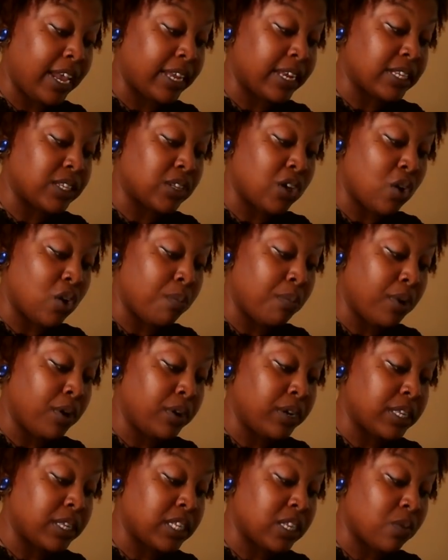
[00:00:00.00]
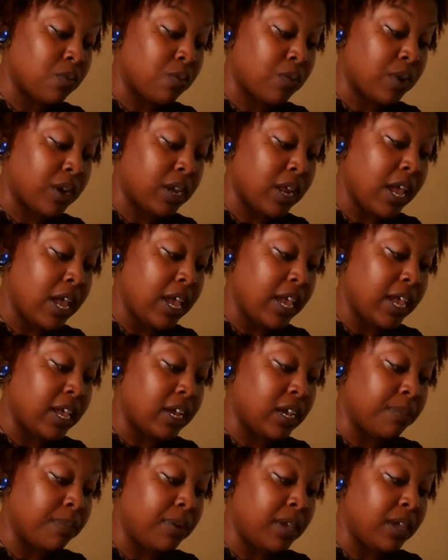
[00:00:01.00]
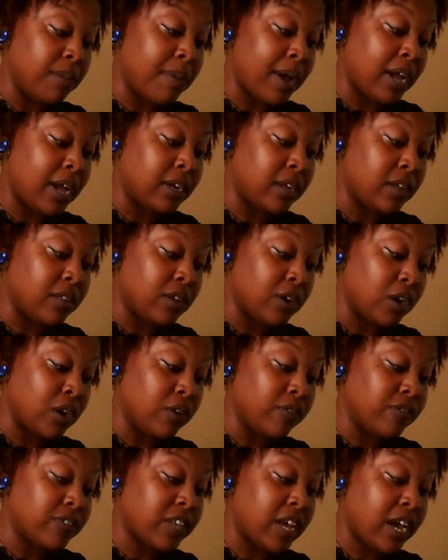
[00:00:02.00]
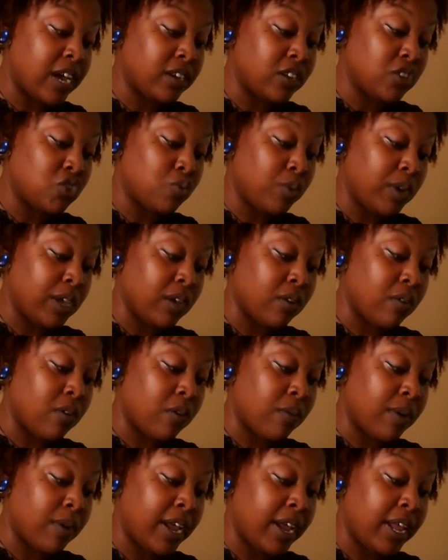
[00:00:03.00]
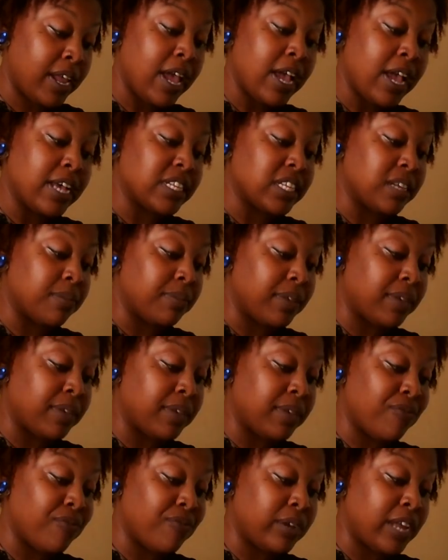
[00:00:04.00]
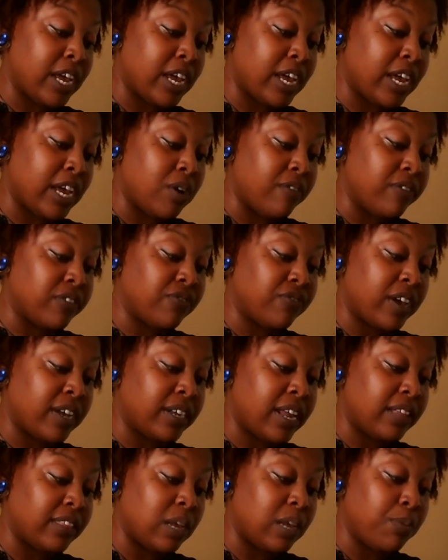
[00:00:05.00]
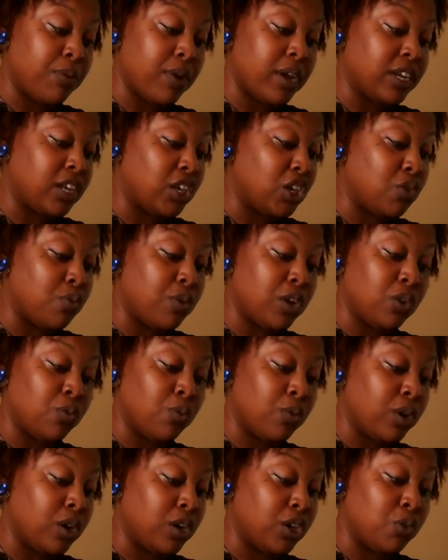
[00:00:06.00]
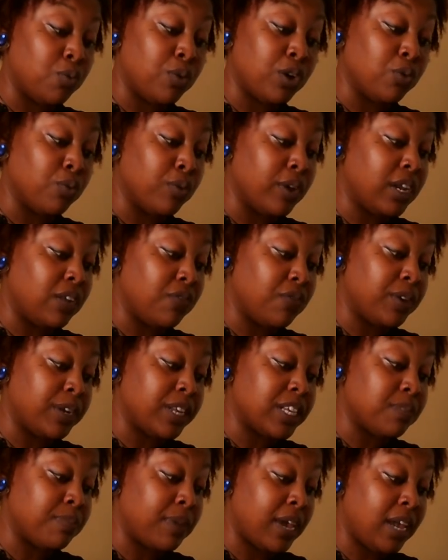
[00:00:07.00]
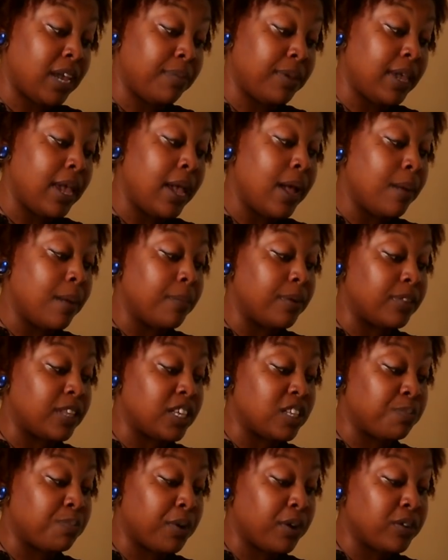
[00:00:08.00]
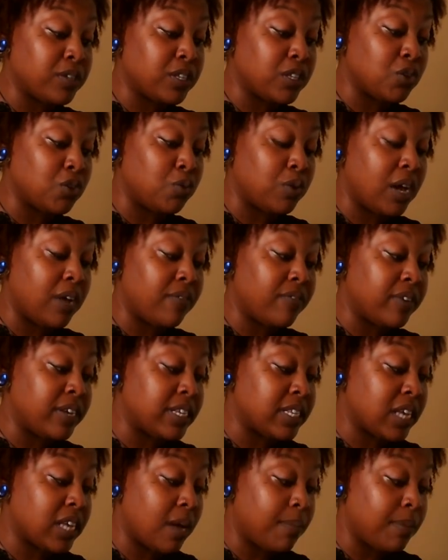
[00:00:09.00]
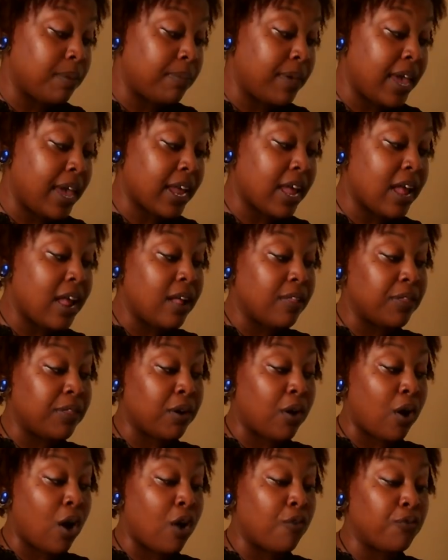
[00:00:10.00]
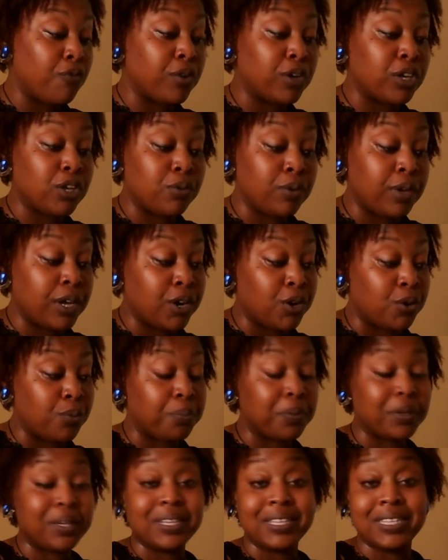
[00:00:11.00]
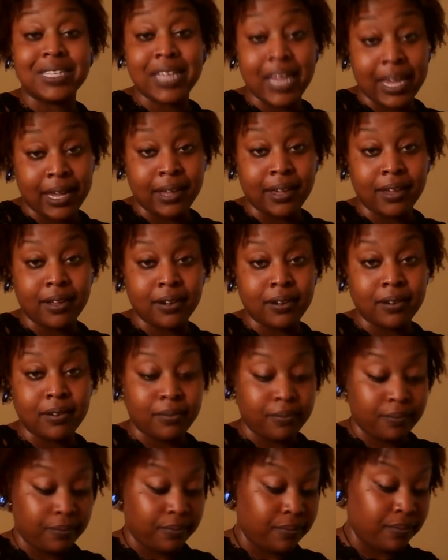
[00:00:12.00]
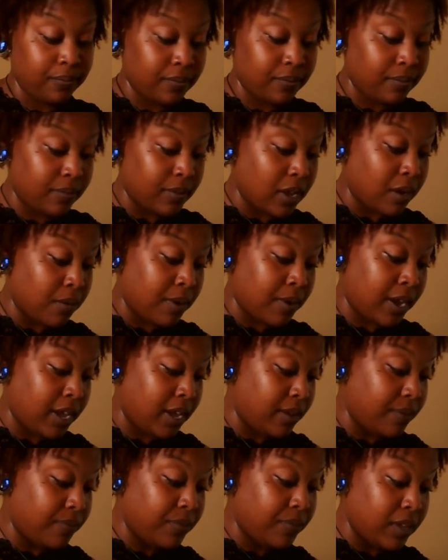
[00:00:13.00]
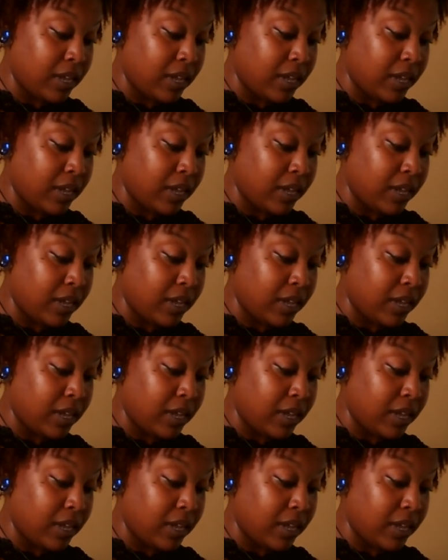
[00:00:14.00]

And it's gonna burden someone. It could be by another earth sign as well, all right? Some y'all feel like whoever's finding out they're pregnant, you wouldn't worry, you wouldn't ready for this baby, but this person, whoever is coming back, they're offering you help. Take it. All right.